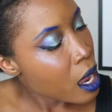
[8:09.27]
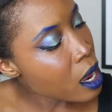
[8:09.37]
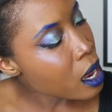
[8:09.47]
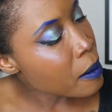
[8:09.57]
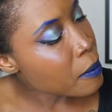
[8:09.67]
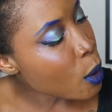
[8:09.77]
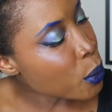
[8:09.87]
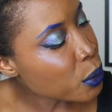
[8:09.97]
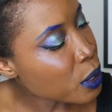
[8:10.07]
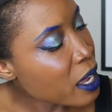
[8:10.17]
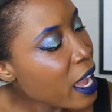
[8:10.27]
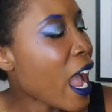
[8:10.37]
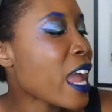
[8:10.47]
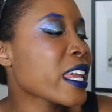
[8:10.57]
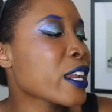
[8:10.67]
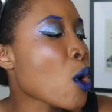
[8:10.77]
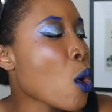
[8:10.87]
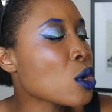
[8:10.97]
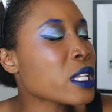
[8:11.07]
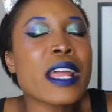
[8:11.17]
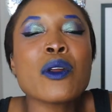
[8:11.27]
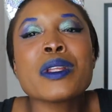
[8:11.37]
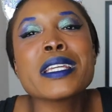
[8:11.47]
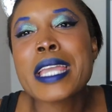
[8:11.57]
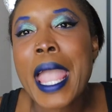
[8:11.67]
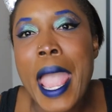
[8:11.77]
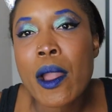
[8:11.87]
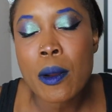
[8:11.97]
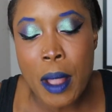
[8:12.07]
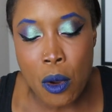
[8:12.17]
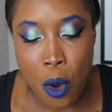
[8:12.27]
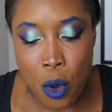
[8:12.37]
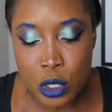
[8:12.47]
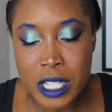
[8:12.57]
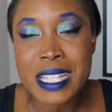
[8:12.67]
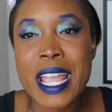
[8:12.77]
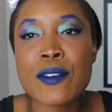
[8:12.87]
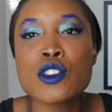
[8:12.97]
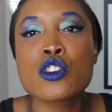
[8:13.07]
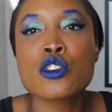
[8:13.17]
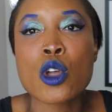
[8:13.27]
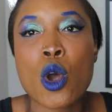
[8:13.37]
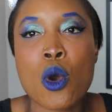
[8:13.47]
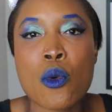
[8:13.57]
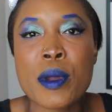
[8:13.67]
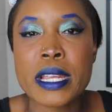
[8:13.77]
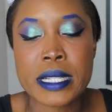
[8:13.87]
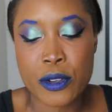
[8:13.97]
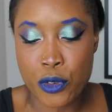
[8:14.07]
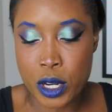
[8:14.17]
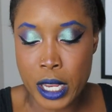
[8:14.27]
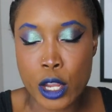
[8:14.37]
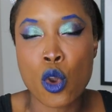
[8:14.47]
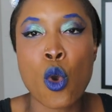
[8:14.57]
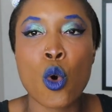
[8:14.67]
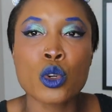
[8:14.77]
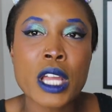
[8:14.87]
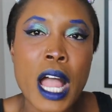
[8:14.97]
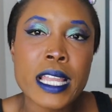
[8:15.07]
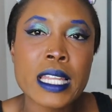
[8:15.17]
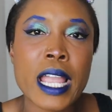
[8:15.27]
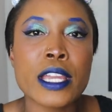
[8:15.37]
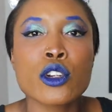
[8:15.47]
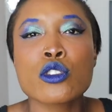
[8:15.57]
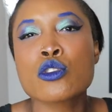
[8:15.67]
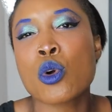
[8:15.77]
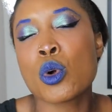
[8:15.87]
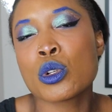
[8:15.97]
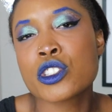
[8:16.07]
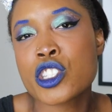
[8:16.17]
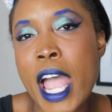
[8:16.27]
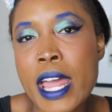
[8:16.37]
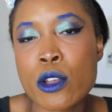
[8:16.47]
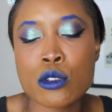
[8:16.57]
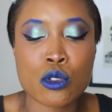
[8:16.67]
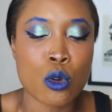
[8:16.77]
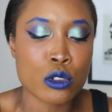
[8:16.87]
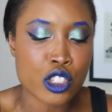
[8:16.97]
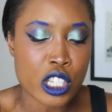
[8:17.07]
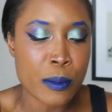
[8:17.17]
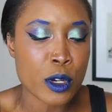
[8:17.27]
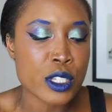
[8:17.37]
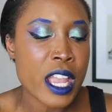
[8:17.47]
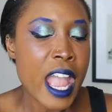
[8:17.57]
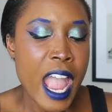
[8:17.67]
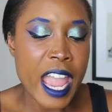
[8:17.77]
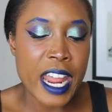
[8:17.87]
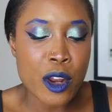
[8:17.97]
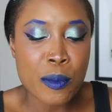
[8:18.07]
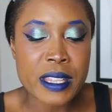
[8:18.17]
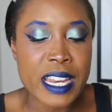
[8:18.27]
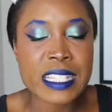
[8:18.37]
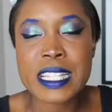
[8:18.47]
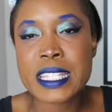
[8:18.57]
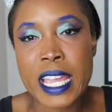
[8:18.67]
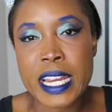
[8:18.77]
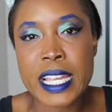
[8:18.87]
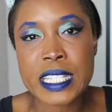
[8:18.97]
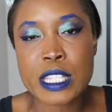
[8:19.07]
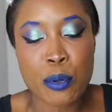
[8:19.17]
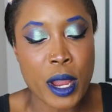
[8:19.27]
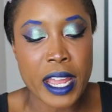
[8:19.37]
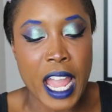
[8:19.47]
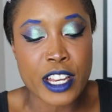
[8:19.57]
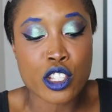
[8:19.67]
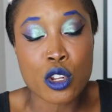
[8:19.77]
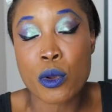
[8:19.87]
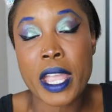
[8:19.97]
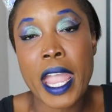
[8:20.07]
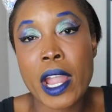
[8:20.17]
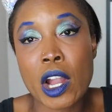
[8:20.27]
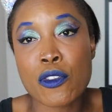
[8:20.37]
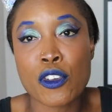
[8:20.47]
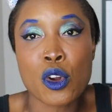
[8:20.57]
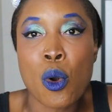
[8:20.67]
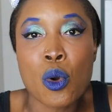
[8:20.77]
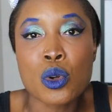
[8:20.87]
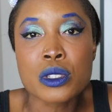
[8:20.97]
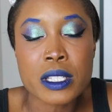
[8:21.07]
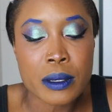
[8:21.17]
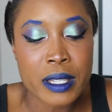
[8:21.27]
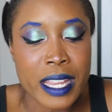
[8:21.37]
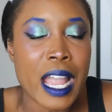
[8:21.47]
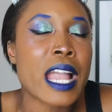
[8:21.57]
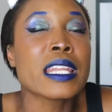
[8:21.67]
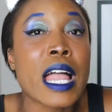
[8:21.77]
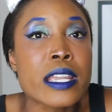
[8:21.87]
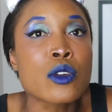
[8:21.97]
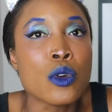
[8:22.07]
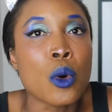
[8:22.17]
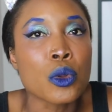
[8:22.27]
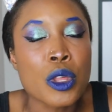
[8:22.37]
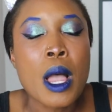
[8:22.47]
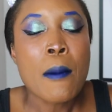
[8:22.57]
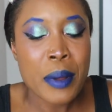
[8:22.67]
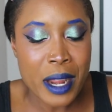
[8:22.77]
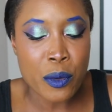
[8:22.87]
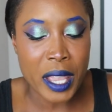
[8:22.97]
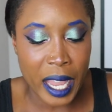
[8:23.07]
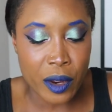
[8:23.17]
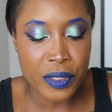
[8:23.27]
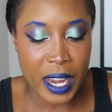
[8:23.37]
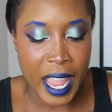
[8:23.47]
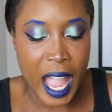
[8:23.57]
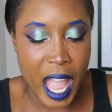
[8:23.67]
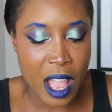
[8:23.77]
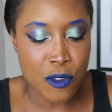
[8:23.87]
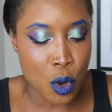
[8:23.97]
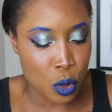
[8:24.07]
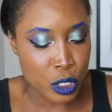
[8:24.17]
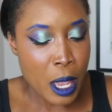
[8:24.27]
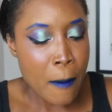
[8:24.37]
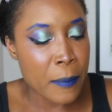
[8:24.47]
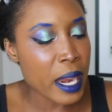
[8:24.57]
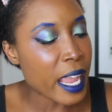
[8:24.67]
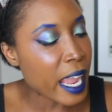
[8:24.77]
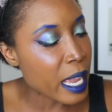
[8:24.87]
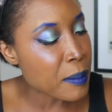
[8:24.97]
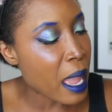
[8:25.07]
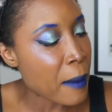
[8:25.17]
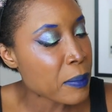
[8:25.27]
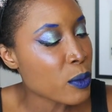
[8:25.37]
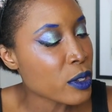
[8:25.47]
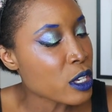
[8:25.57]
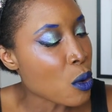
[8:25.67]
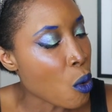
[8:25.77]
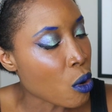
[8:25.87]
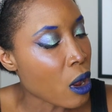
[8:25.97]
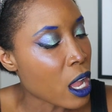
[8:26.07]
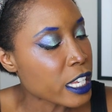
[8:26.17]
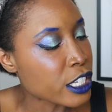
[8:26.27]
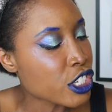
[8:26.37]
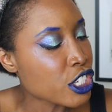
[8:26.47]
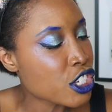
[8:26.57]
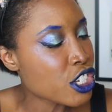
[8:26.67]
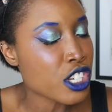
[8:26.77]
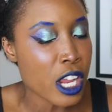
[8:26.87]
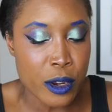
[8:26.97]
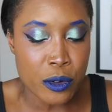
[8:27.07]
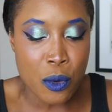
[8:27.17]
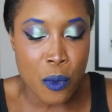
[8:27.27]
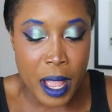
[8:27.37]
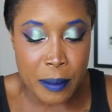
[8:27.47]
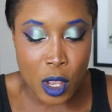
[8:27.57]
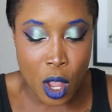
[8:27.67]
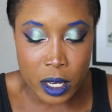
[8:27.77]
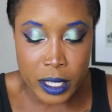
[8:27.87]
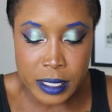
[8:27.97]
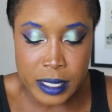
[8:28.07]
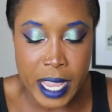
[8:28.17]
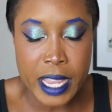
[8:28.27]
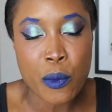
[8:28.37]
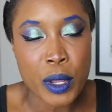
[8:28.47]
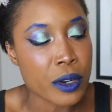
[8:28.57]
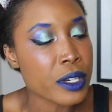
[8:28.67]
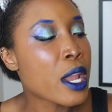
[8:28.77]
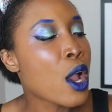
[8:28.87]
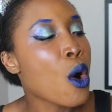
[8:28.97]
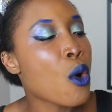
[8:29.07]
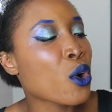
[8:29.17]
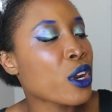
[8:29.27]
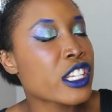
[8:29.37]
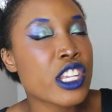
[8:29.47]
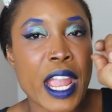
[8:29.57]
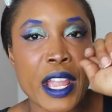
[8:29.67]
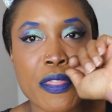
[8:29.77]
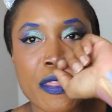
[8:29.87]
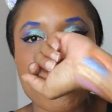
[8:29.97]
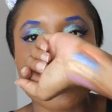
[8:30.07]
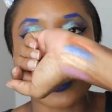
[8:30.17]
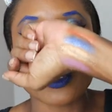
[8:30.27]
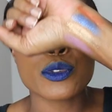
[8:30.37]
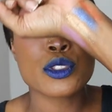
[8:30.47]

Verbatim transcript: Um, and like gold, I don't really care about gold because I have so many different like gold highlighters, gold shadows, gold shimmers. And I don't mean that as a slight against the brand. I just don't care for gold. Like I like gold, but I don't care that I have gold. But I am happy with the orange. I don't know why I'm calling, saying it weird. Orange and the blue.